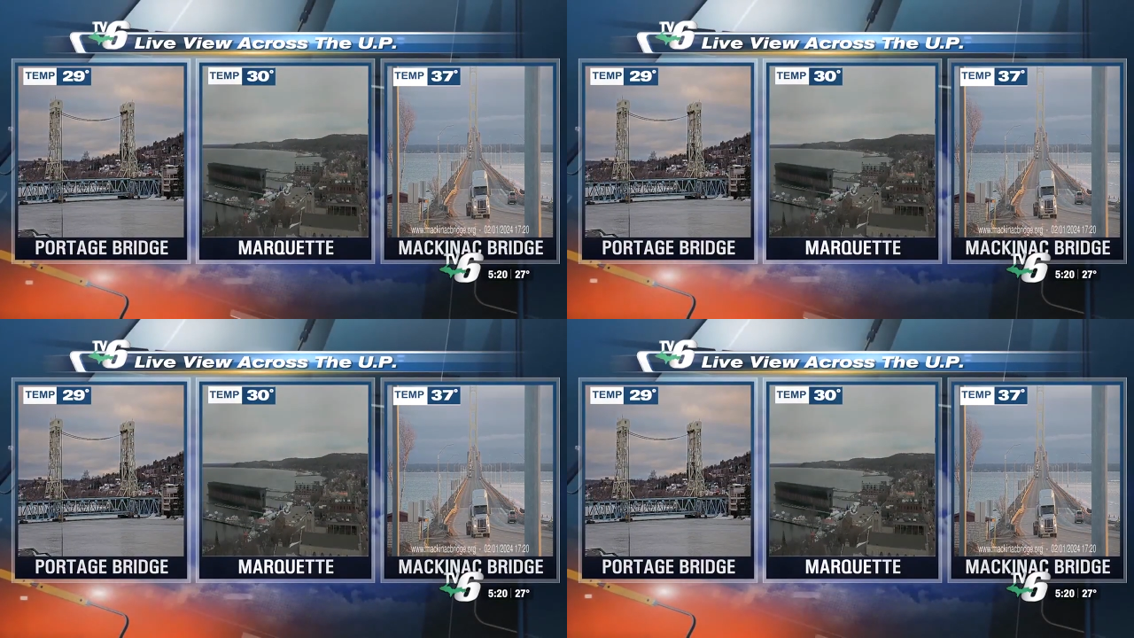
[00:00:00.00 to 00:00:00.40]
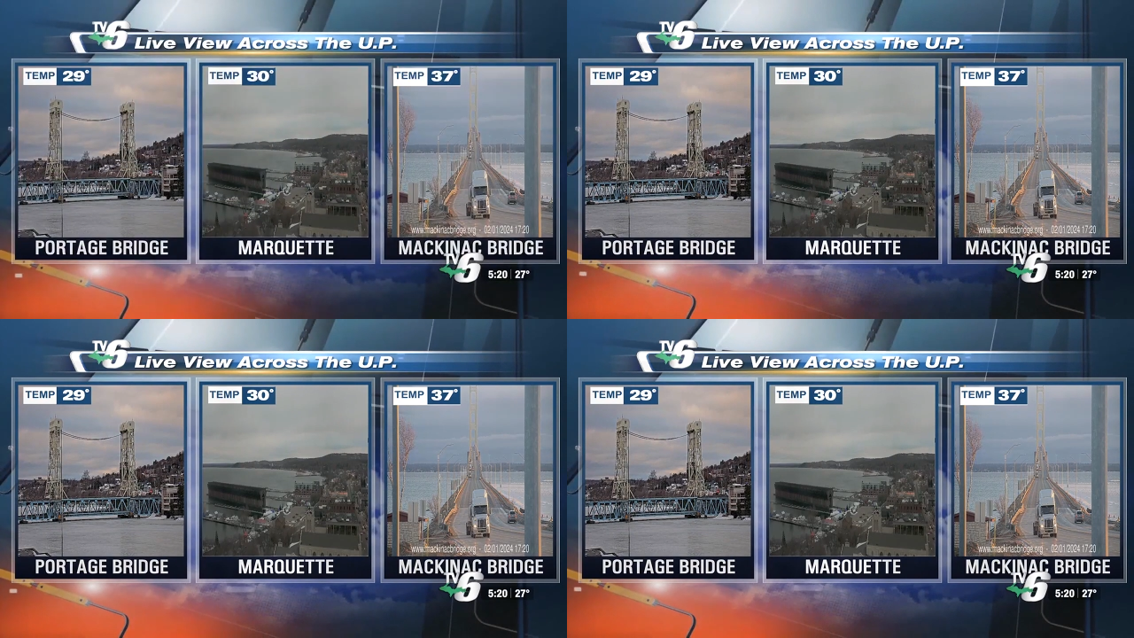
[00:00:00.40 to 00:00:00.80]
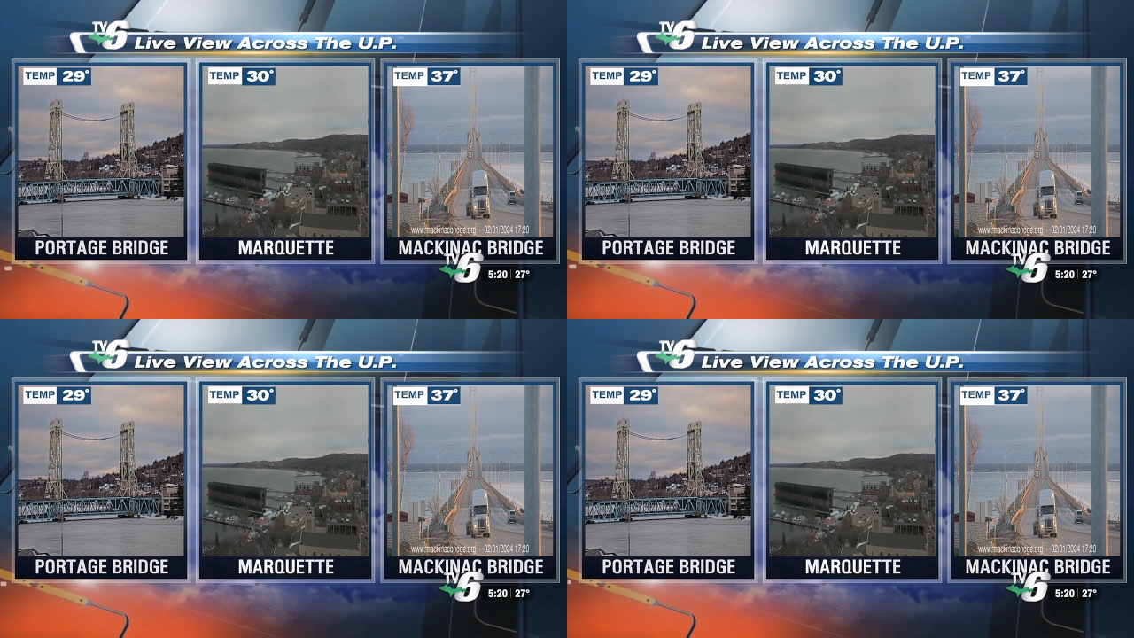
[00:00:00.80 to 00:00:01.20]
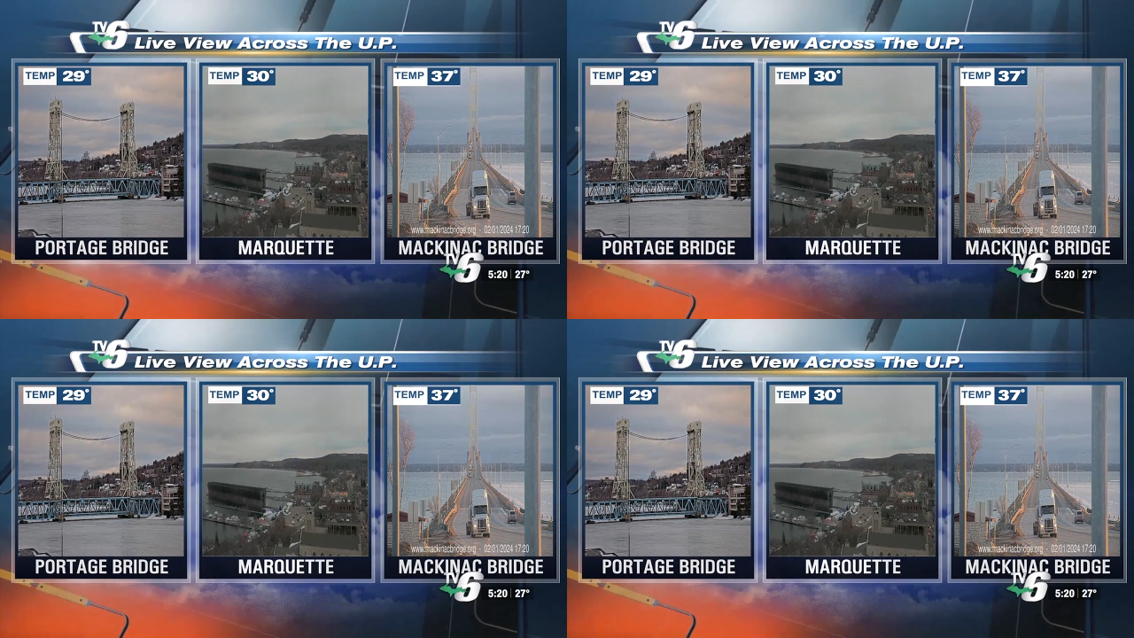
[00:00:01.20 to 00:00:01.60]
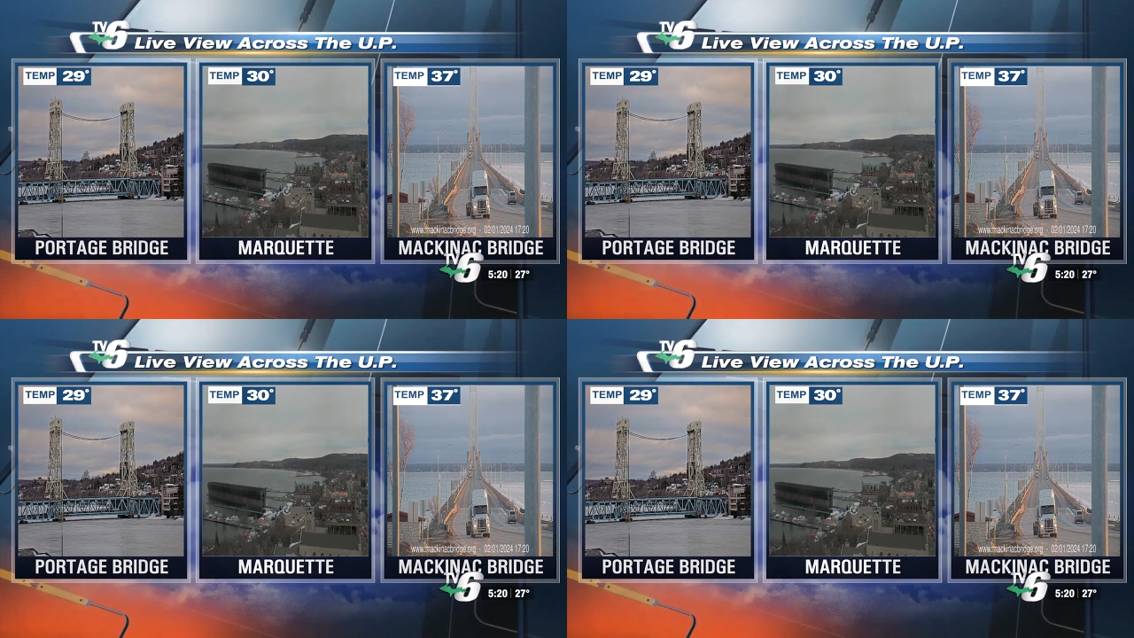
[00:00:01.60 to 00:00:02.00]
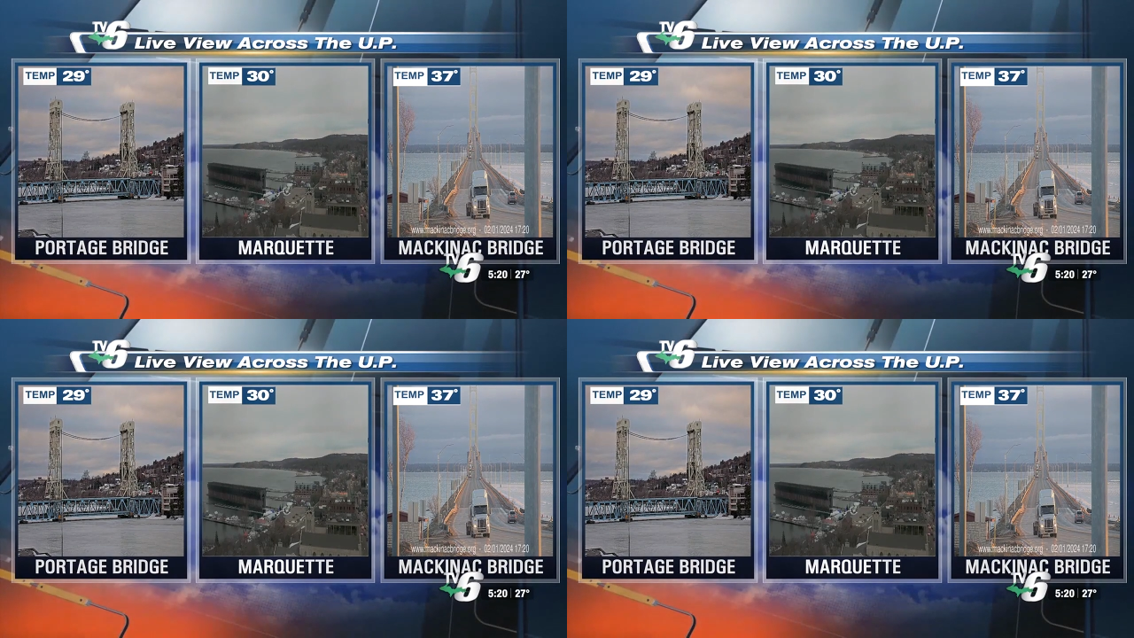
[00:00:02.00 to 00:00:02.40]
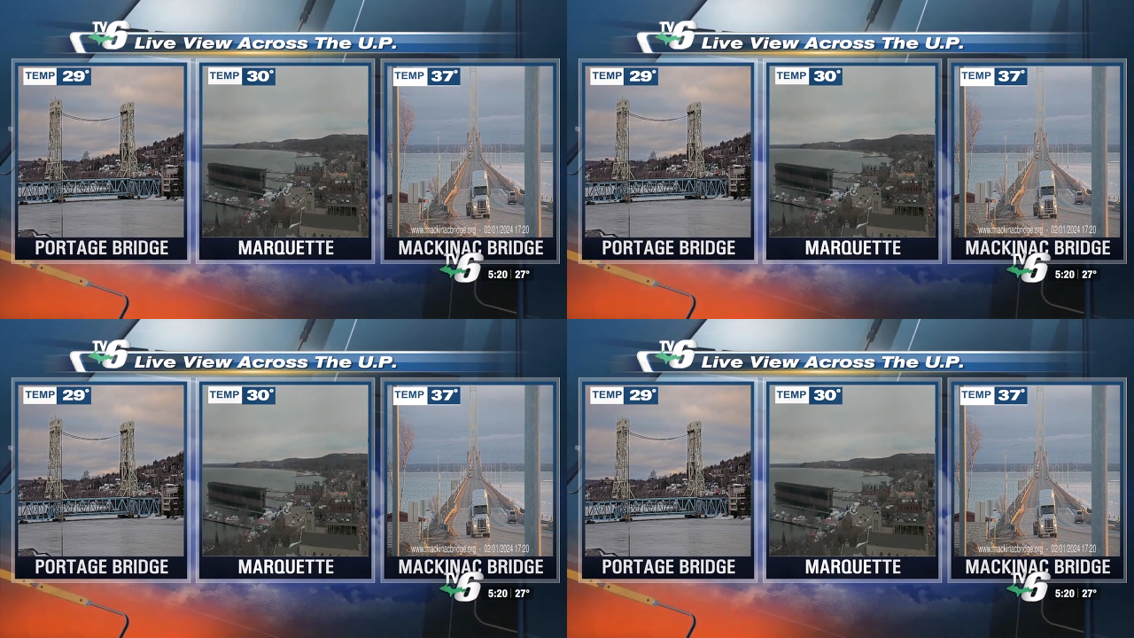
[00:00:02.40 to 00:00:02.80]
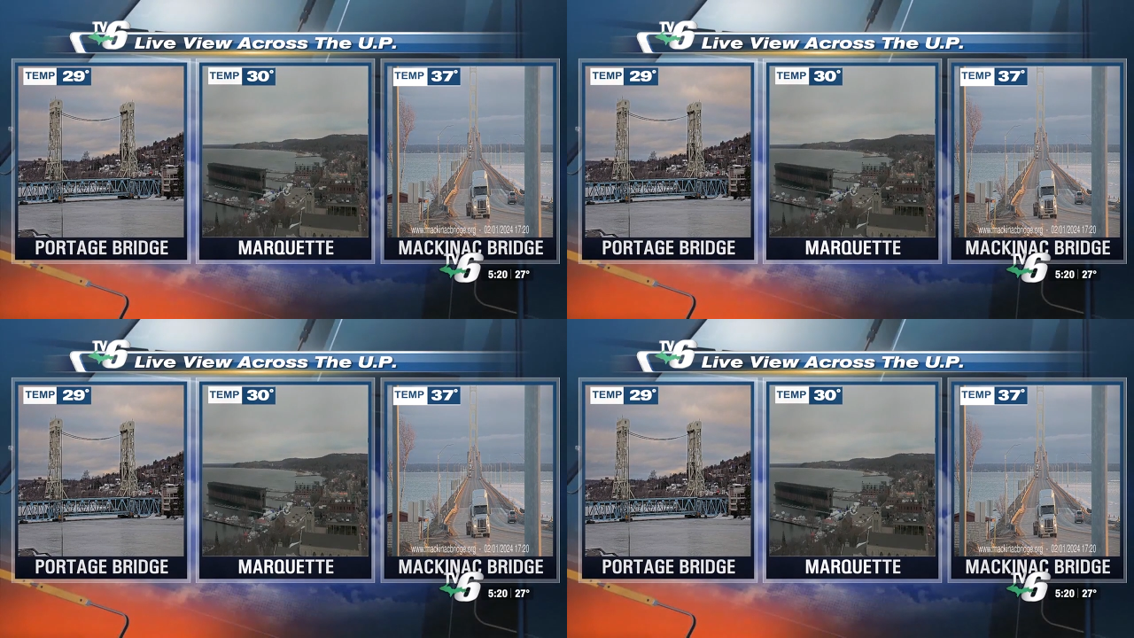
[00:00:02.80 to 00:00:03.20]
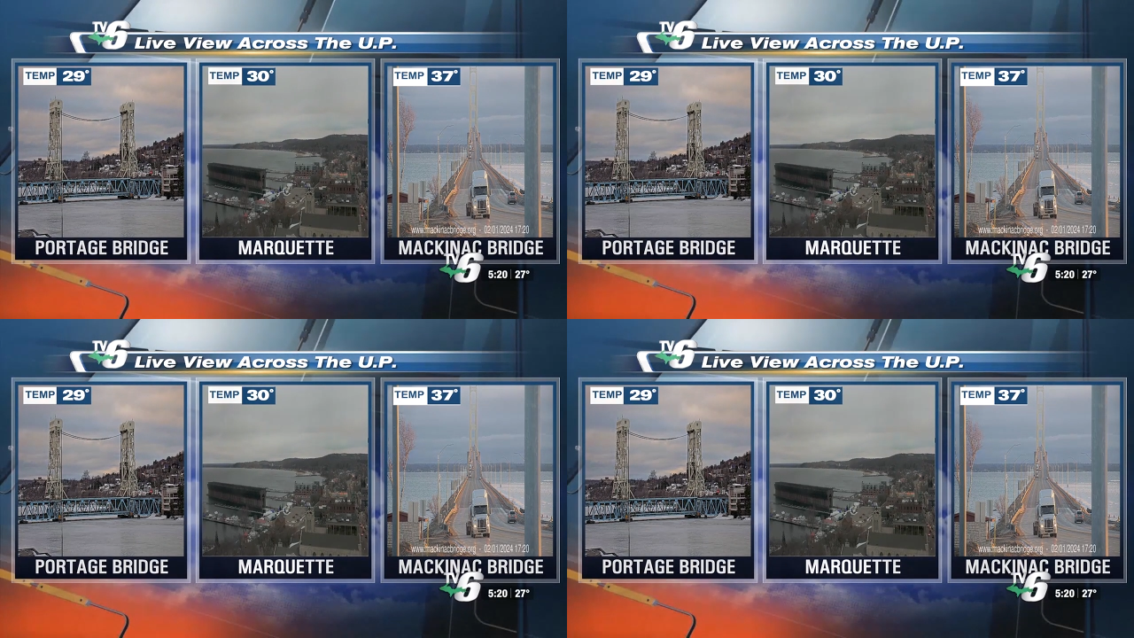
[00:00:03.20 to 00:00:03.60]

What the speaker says: No face is visible, so there are no lips to read.